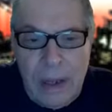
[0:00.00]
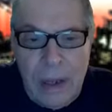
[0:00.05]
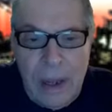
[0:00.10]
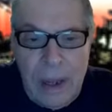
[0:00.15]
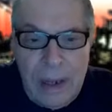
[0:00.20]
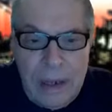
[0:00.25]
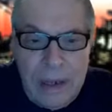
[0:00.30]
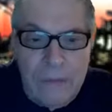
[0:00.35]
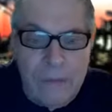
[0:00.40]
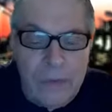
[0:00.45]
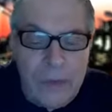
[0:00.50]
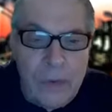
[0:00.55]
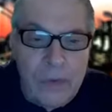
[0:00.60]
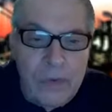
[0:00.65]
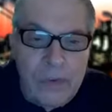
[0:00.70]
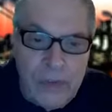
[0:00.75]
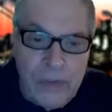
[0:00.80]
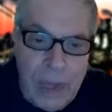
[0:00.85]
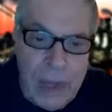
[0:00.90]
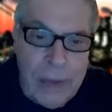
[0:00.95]
and if
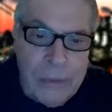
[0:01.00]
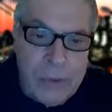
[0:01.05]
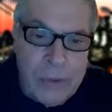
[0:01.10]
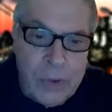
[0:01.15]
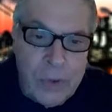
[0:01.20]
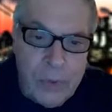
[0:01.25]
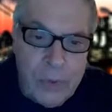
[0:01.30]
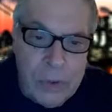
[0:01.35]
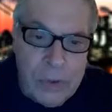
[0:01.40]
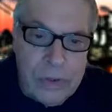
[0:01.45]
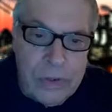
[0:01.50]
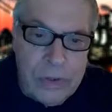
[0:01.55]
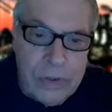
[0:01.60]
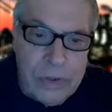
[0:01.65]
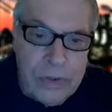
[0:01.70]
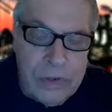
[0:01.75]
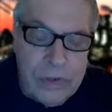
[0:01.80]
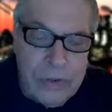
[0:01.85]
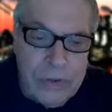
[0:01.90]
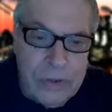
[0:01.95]
those same
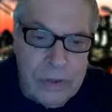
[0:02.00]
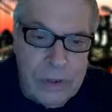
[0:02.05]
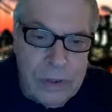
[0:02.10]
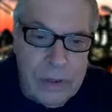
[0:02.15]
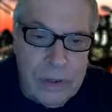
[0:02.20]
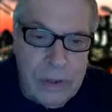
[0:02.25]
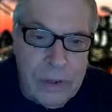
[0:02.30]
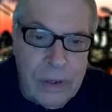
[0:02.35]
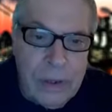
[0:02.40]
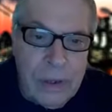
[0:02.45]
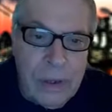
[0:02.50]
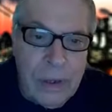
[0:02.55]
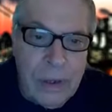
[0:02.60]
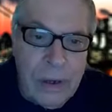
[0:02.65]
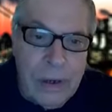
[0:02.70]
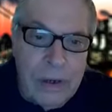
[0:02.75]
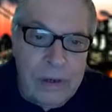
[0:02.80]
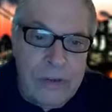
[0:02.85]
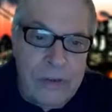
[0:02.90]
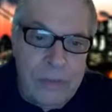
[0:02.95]
Georgians
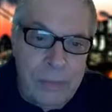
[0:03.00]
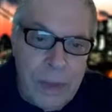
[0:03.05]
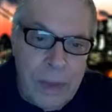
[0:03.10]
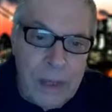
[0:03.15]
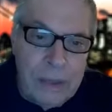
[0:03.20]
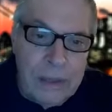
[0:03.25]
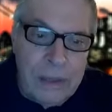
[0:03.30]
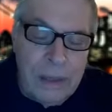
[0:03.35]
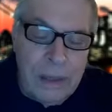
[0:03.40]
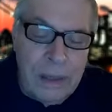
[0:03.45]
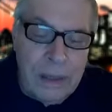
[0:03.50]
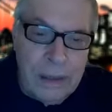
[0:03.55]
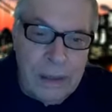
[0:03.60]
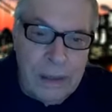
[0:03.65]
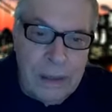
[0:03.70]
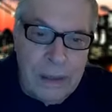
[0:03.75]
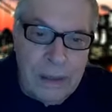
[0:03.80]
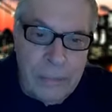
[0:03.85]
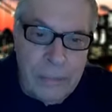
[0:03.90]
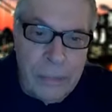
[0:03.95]
are expecting
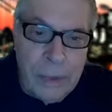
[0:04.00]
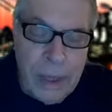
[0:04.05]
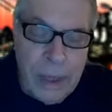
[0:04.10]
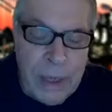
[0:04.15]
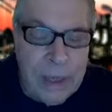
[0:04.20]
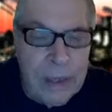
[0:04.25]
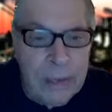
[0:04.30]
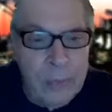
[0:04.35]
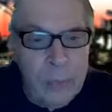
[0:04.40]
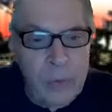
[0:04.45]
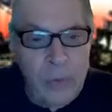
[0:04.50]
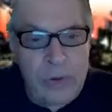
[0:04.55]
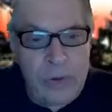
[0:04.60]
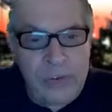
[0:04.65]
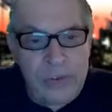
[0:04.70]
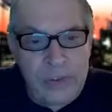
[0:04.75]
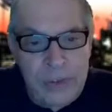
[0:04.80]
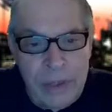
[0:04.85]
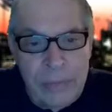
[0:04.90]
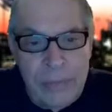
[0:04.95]
any more
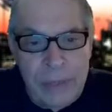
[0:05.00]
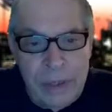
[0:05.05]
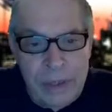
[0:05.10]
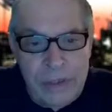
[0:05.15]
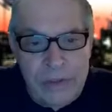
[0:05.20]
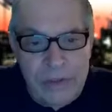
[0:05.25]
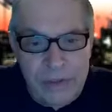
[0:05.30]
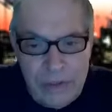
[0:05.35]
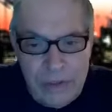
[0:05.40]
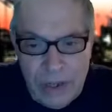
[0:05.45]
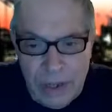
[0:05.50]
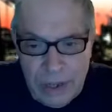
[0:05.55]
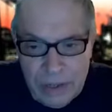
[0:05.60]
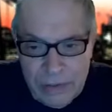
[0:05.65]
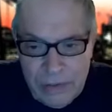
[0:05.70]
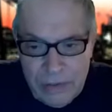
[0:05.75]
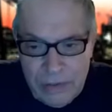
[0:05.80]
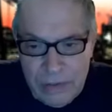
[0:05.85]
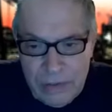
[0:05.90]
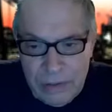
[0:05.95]
stimulus
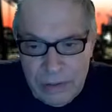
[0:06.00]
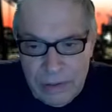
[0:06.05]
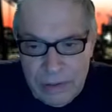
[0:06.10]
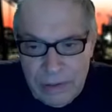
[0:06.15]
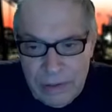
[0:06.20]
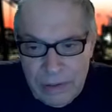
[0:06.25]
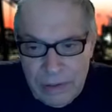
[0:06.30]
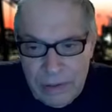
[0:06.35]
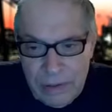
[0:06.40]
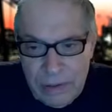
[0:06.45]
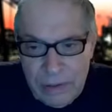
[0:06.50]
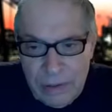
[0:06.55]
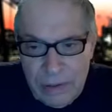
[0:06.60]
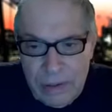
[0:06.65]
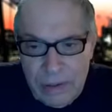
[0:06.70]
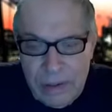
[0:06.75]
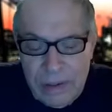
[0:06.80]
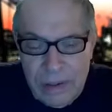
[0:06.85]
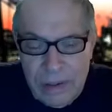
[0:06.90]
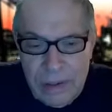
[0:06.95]
checks,
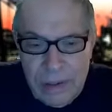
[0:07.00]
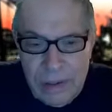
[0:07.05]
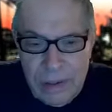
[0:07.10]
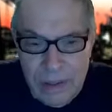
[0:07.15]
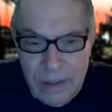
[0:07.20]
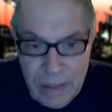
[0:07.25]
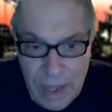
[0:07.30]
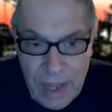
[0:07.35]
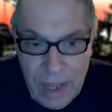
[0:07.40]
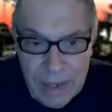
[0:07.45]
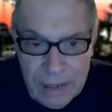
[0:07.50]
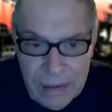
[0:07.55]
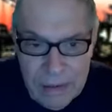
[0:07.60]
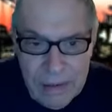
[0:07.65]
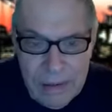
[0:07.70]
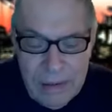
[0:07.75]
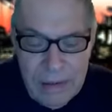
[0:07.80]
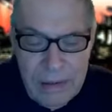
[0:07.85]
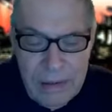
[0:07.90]
then